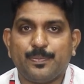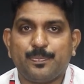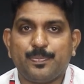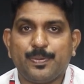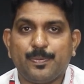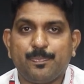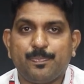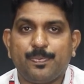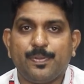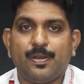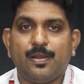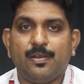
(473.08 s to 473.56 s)

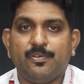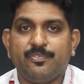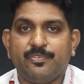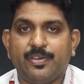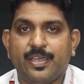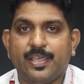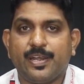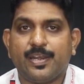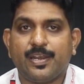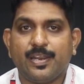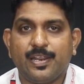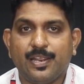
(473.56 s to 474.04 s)
people
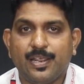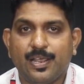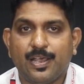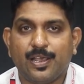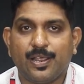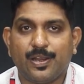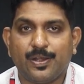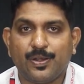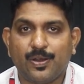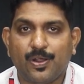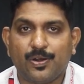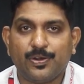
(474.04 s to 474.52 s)
were
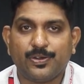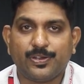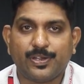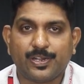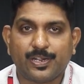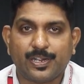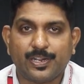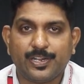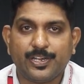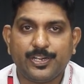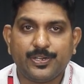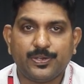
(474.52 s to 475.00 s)
not
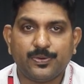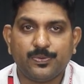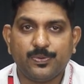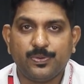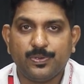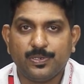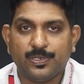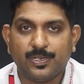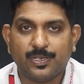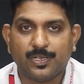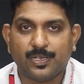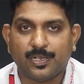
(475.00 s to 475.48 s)
ready to
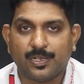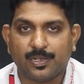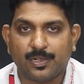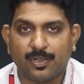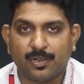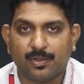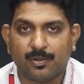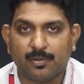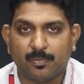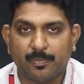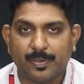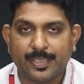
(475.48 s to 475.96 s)

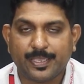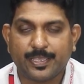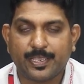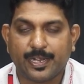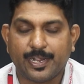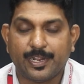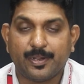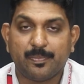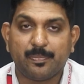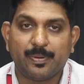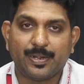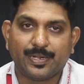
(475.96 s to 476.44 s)

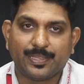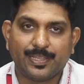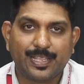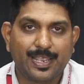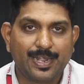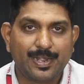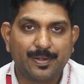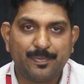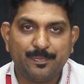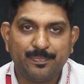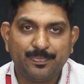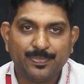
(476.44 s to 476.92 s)
migrate. But
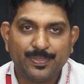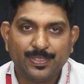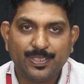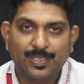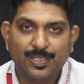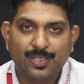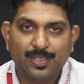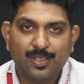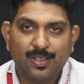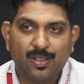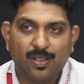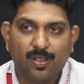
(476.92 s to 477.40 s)
then
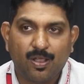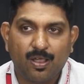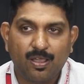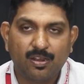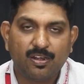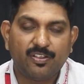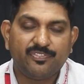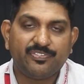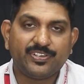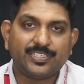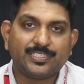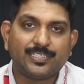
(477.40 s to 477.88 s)

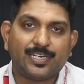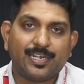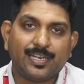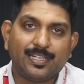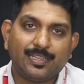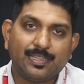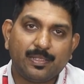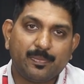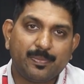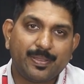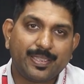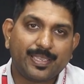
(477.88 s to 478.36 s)
all of a
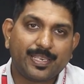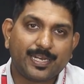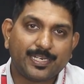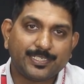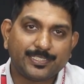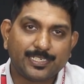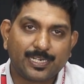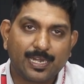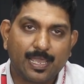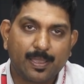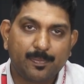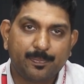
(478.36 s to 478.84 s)
sudden the
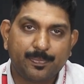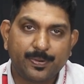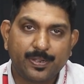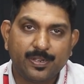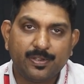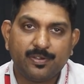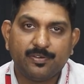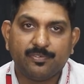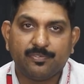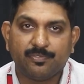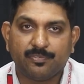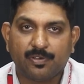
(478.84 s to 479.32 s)
migration
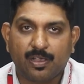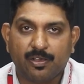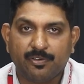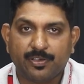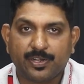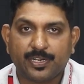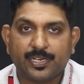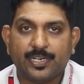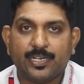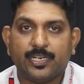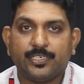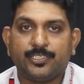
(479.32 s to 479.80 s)
happened,
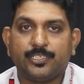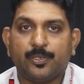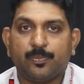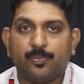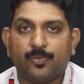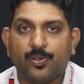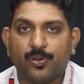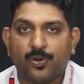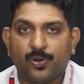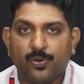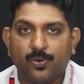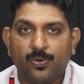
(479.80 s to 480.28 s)
our readership
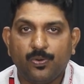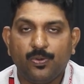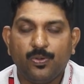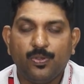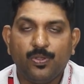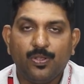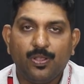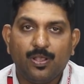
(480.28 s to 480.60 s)
grew,